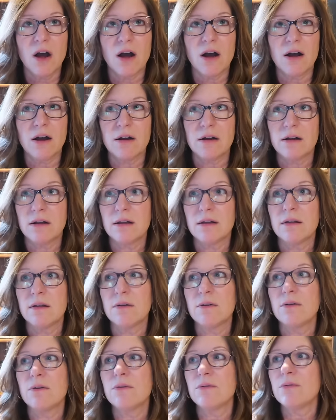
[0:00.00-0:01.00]
Uh,
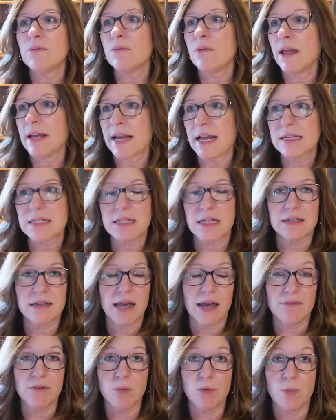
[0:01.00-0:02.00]
like I said,
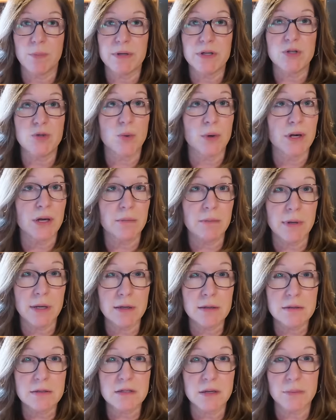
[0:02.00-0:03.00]
Kevin will be joining
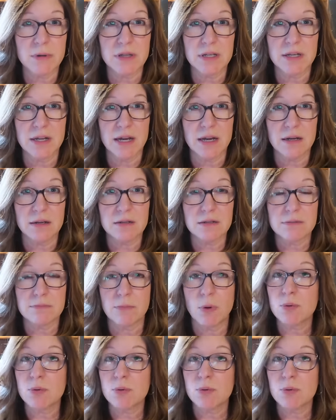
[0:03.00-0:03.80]
me some of the days,